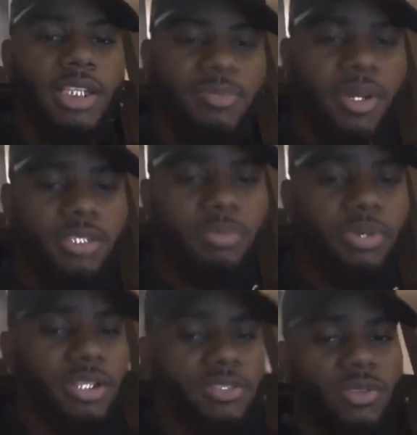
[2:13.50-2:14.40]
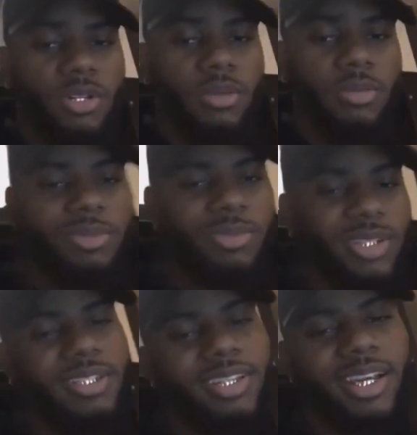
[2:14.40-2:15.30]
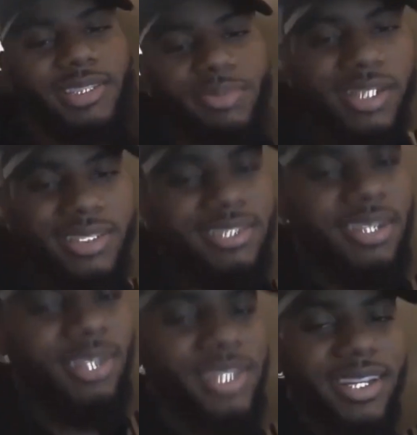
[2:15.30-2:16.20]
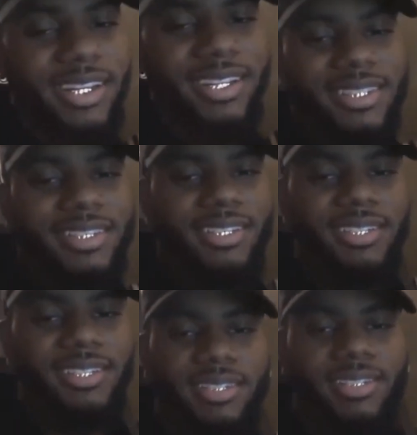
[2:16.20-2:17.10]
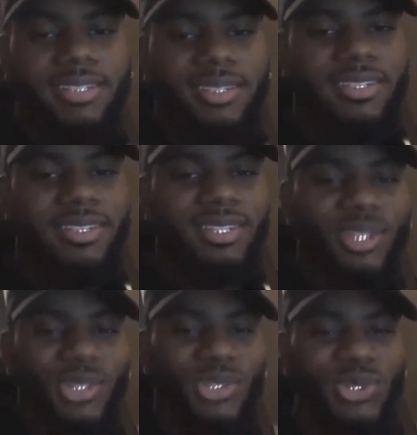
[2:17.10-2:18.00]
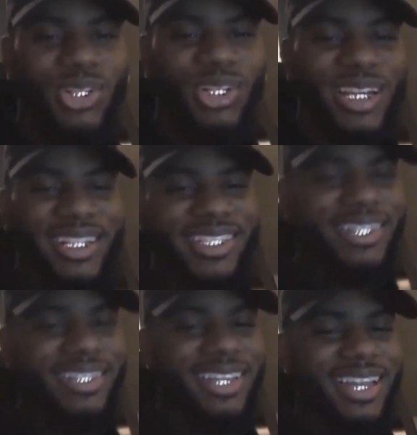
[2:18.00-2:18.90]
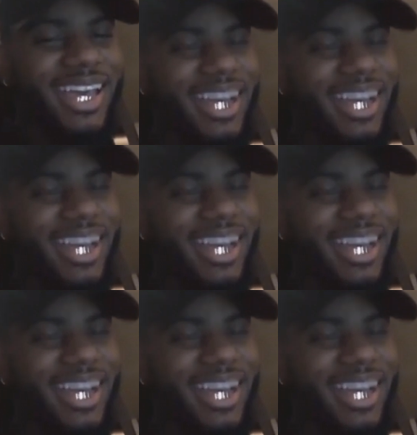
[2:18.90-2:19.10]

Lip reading: Xbox or PS4? Come on, bro. Xbox. All day. Don't do Creed like that.